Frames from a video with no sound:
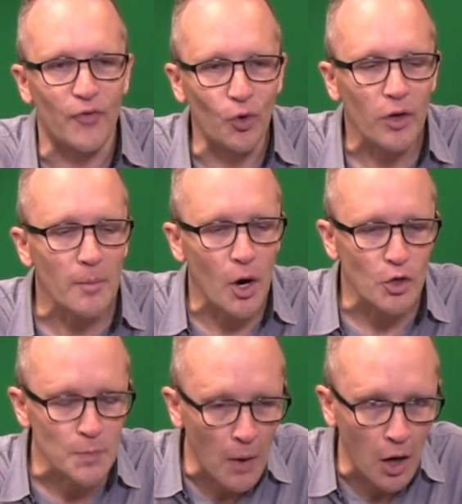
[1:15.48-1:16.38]
for the
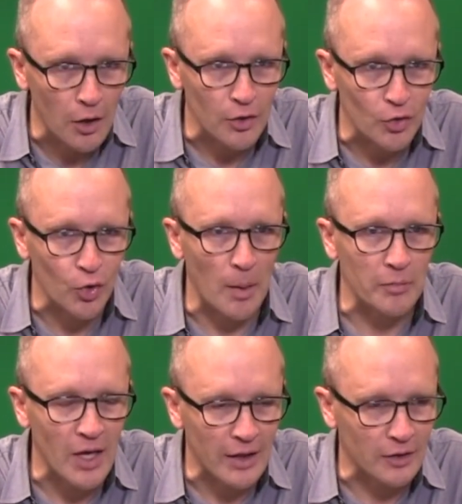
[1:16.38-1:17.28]
most part,
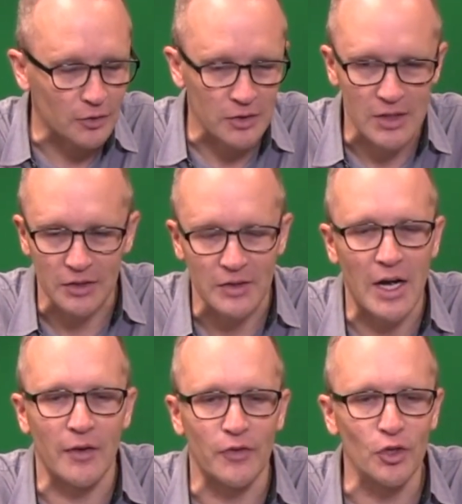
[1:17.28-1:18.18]
trump technical skills.
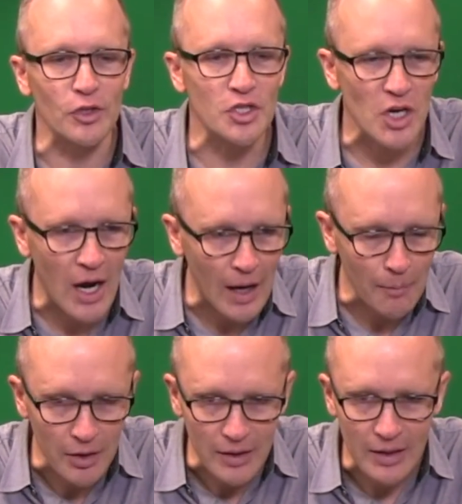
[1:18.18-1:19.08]
Now, if your
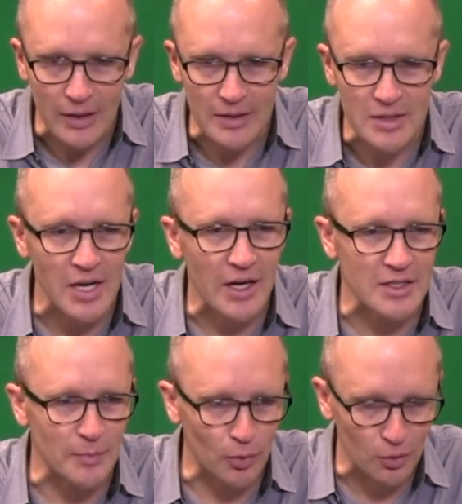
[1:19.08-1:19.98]
job is
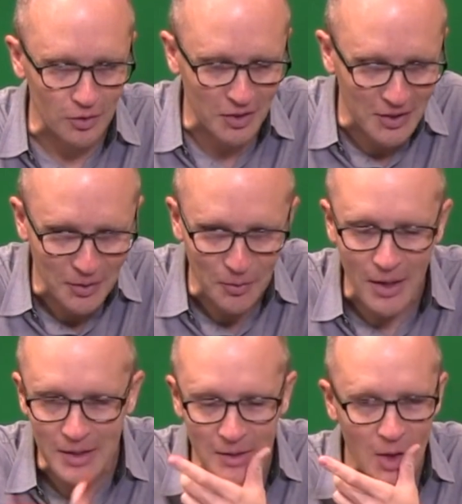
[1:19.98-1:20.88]
tech support,
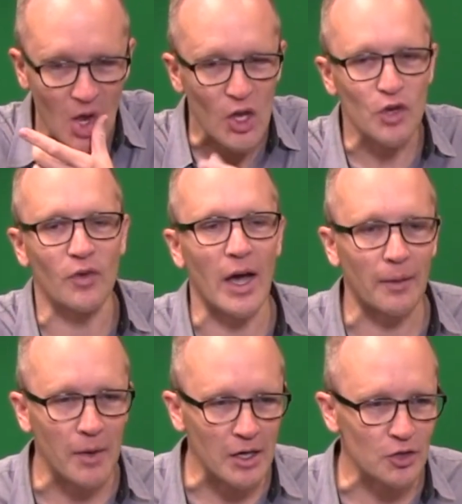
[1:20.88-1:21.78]
right, you've
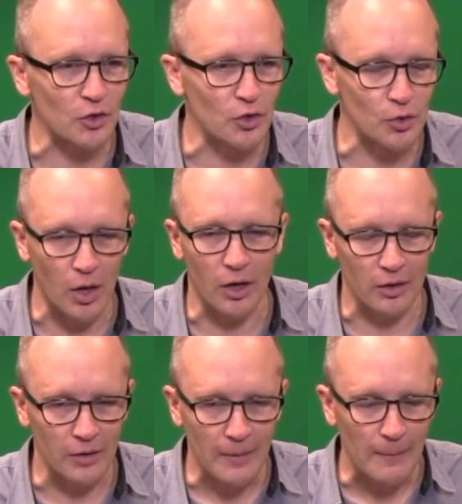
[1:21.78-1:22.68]
got to make sure you
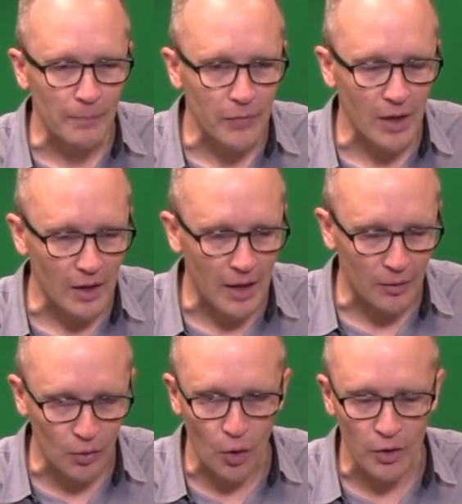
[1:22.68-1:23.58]
are
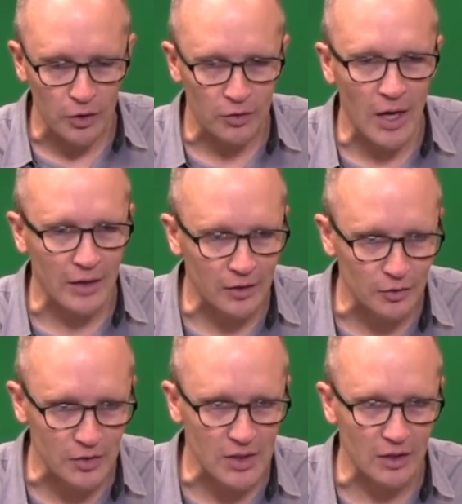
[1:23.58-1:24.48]
growing your
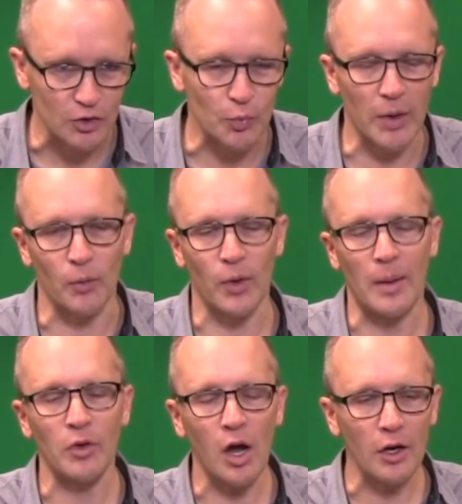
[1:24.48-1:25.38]
technical skills. But when
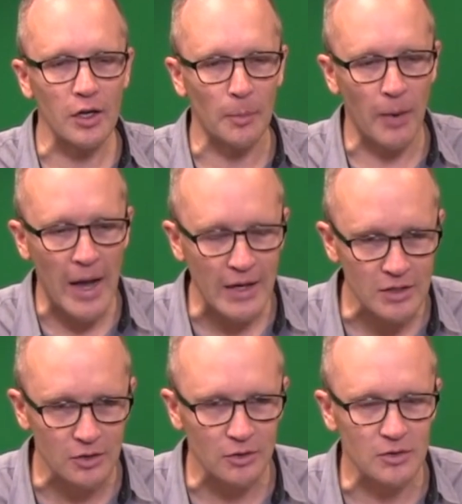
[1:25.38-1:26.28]
I'm talking to
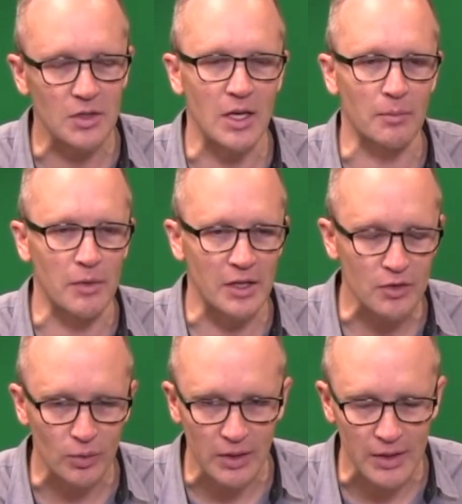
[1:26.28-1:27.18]
pastors and
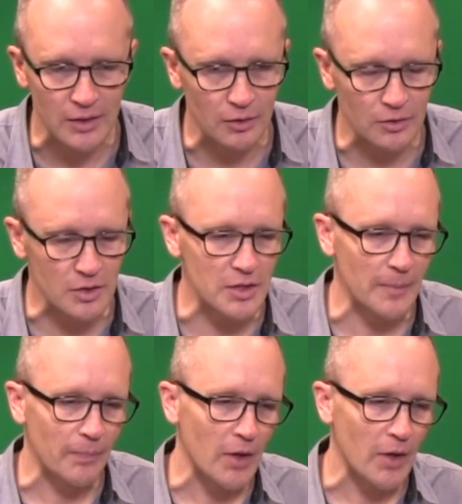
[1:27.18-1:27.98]
ministry leaders,